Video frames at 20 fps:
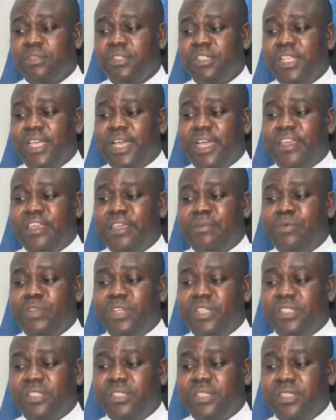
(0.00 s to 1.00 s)
their
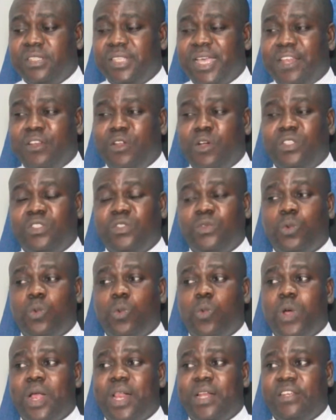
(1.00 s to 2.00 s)
immunities are not
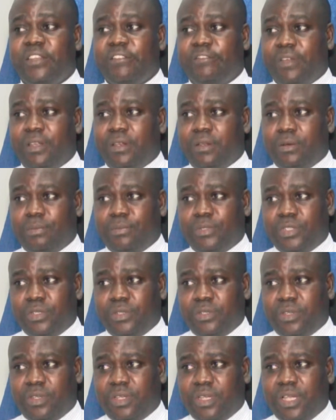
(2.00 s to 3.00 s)
well developed.
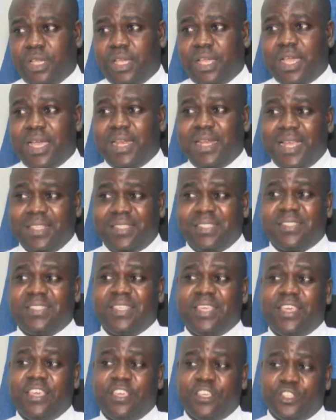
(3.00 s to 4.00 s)
And that is
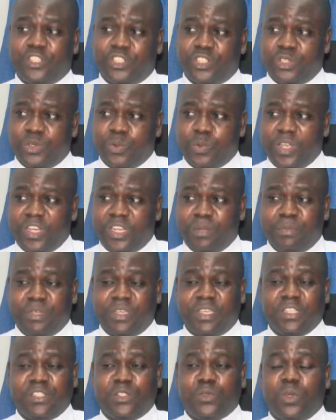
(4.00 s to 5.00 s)
the age when they
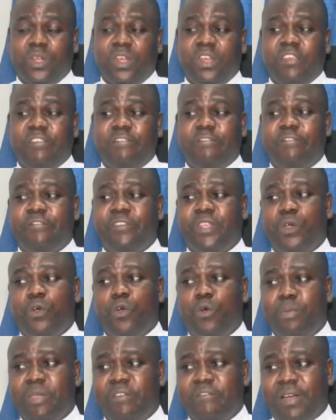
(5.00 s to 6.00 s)
begin to leave the
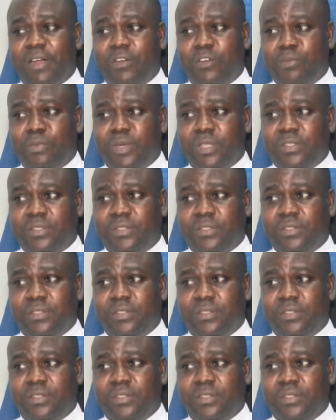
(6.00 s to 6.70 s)
home environment.